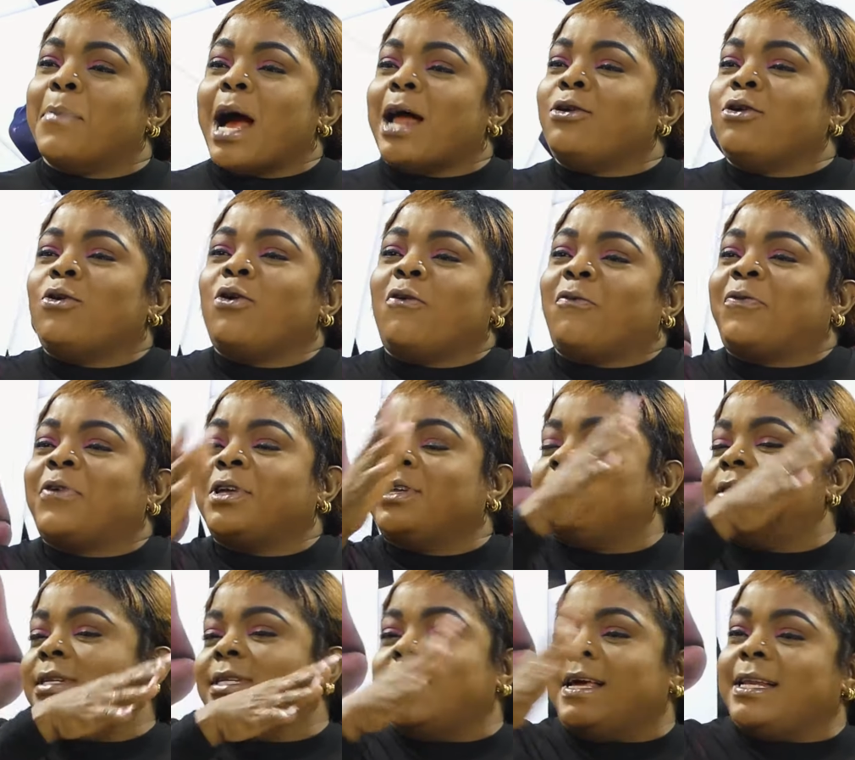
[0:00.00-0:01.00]
I don't feel
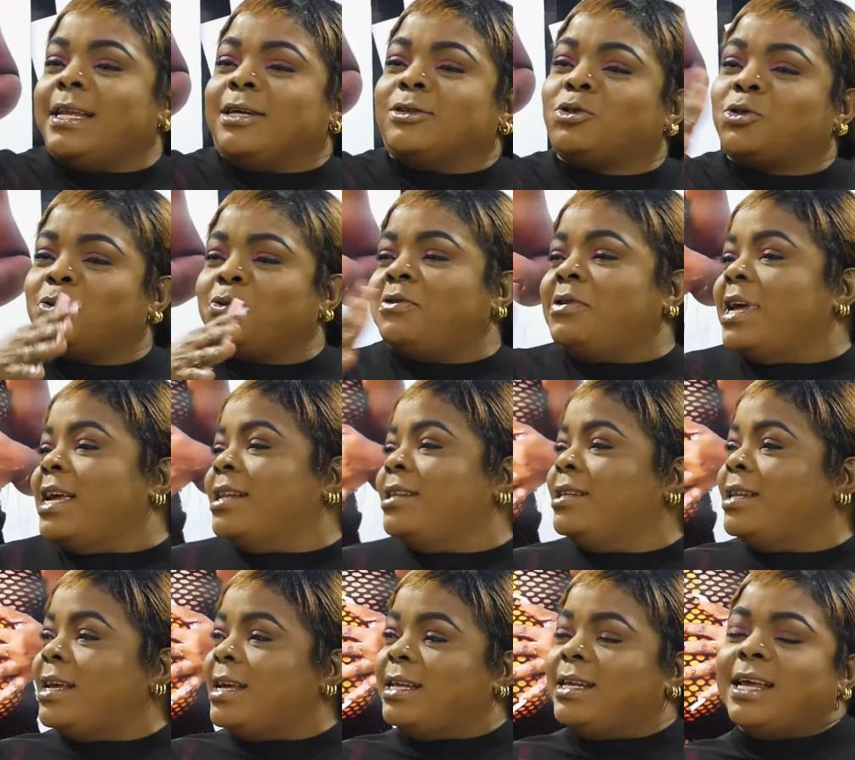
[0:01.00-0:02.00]
the day that too, then
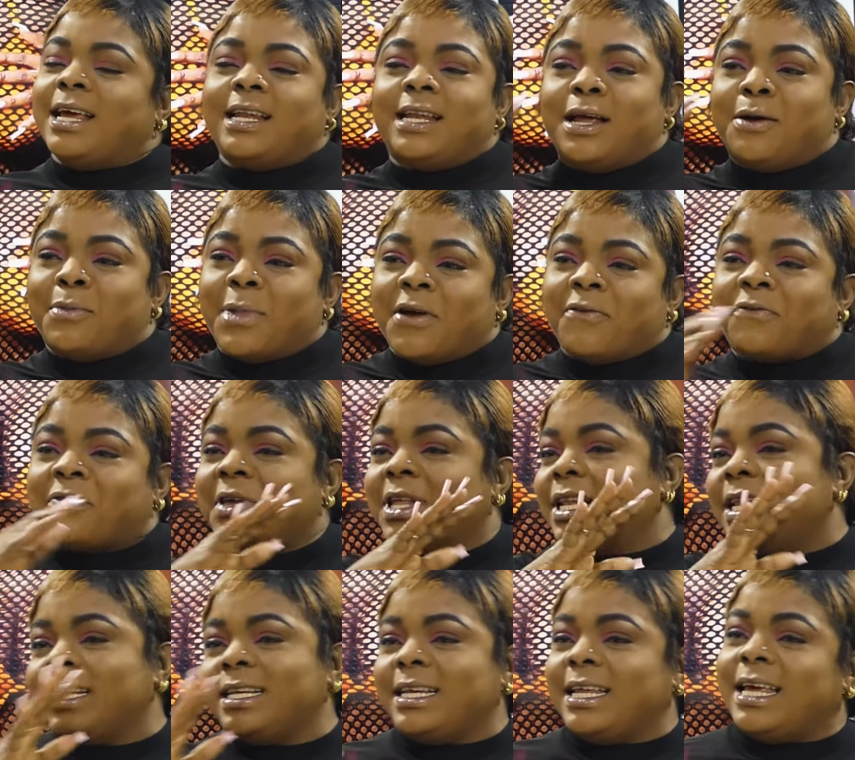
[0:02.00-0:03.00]
they here, then my
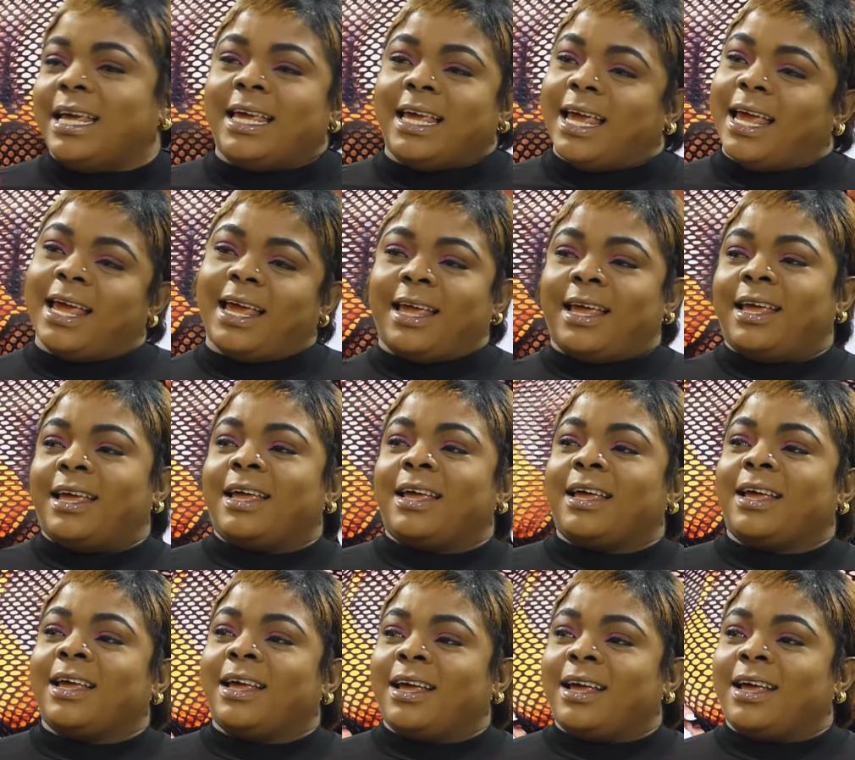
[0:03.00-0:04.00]
feeling they here.
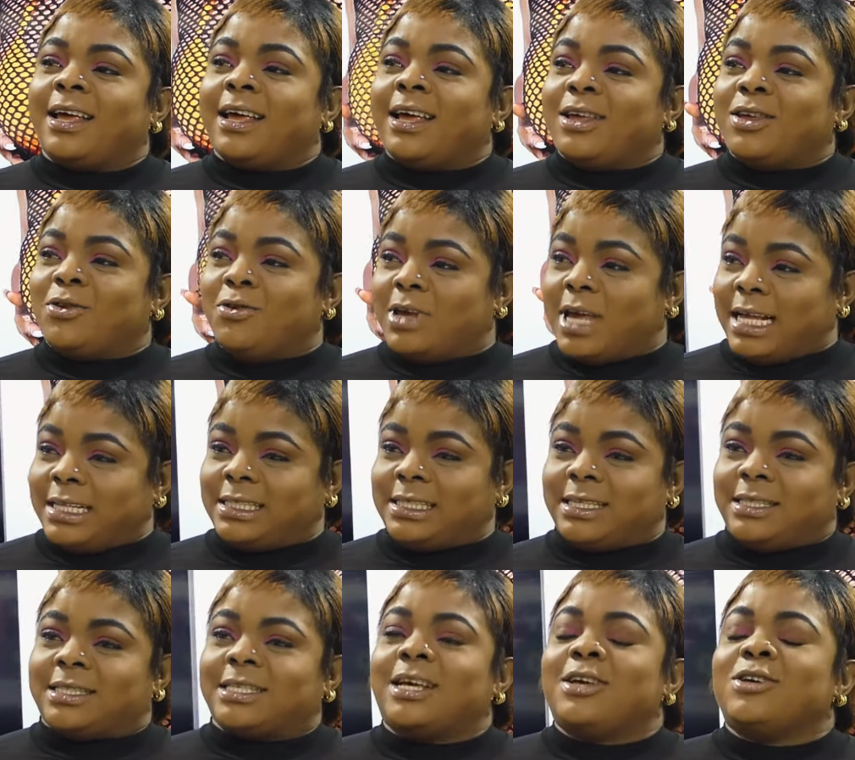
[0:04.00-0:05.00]
You get it?